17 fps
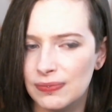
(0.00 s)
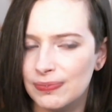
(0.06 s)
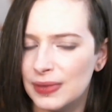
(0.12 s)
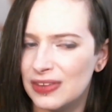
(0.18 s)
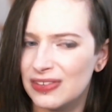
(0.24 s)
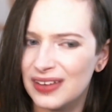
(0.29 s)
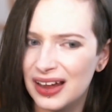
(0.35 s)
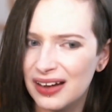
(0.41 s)

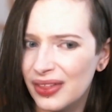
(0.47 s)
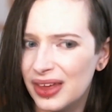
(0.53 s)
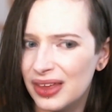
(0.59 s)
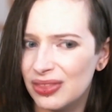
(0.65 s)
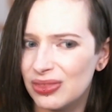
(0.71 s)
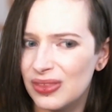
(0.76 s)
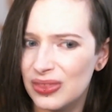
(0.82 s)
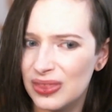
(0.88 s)
is kind of like
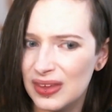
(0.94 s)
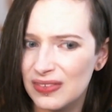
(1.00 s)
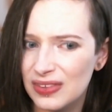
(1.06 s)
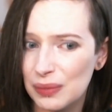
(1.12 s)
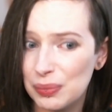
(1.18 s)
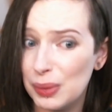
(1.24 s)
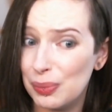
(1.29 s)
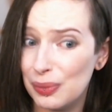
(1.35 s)
the things
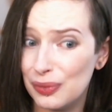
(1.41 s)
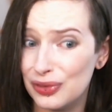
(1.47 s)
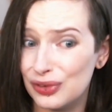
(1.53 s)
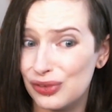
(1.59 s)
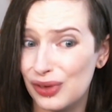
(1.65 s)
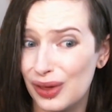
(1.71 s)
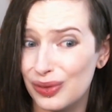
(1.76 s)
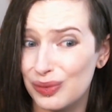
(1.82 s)
that people
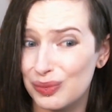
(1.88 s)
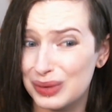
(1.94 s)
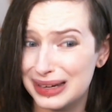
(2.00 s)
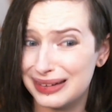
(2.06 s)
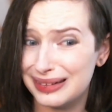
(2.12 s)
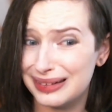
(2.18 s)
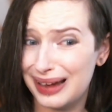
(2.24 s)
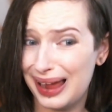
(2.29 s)
suggest
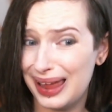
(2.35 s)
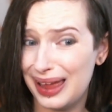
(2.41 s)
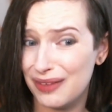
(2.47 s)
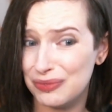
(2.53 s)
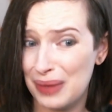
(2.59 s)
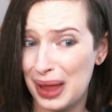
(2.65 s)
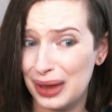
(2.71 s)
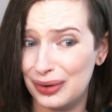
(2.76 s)
when I
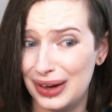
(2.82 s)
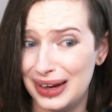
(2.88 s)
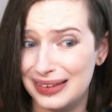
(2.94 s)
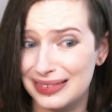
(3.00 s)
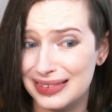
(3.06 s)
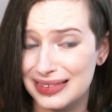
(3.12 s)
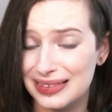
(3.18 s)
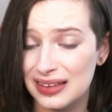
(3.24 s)
have
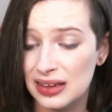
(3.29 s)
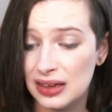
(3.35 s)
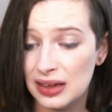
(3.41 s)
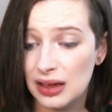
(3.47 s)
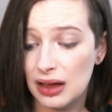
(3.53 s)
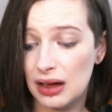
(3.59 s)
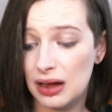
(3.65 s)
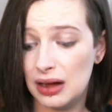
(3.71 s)
migraines.
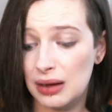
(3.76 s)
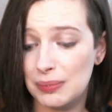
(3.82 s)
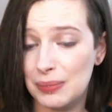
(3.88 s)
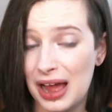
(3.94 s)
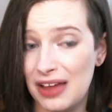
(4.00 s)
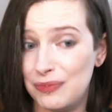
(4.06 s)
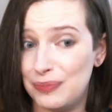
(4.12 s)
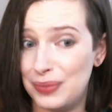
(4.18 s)

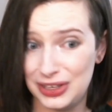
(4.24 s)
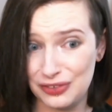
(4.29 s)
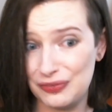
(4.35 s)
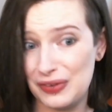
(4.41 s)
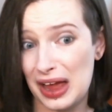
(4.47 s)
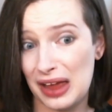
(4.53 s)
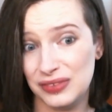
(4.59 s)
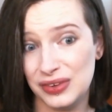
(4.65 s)
I've been to
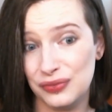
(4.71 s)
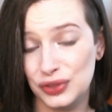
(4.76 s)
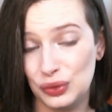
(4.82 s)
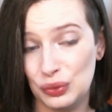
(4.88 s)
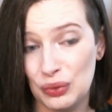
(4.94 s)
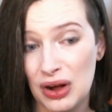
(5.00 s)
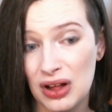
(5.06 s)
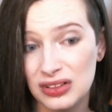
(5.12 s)
5
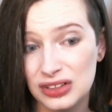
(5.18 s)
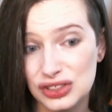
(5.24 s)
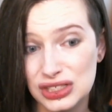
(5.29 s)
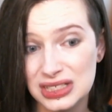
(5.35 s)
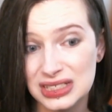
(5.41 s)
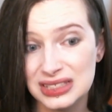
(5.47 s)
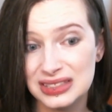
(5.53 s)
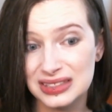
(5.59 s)
different
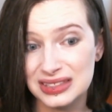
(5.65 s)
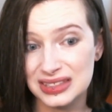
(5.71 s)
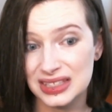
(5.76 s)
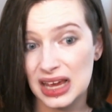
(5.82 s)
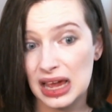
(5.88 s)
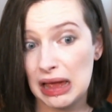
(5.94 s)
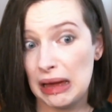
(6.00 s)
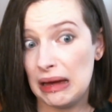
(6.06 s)
neurologists.
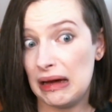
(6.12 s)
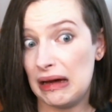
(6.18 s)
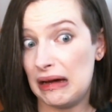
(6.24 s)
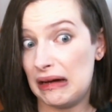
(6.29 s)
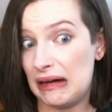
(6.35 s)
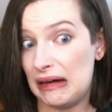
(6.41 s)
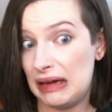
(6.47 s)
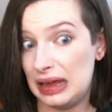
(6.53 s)

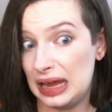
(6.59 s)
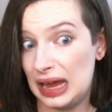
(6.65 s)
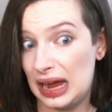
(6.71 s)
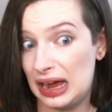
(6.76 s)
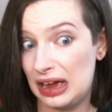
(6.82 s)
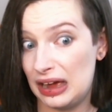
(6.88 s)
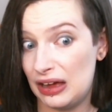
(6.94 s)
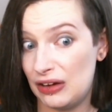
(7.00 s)
I
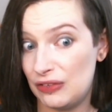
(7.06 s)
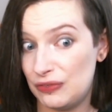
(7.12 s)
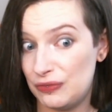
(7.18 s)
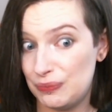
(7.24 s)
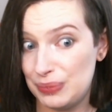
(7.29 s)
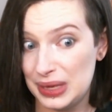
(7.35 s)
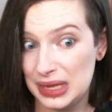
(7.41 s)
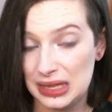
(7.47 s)

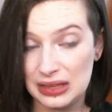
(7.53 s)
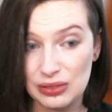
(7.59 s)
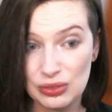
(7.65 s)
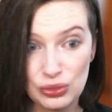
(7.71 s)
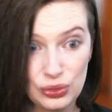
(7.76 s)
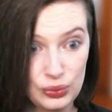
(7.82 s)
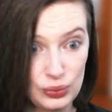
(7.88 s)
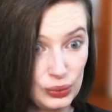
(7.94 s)
have
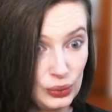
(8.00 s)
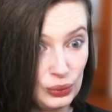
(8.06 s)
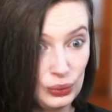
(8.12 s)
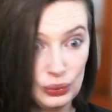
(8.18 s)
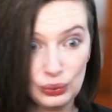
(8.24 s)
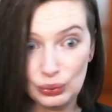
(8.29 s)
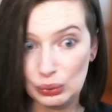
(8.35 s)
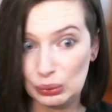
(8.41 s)
been
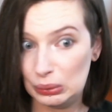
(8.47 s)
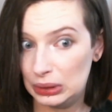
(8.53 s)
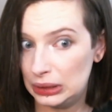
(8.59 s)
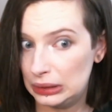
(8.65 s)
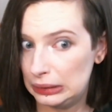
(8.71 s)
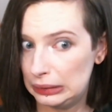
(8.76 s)
through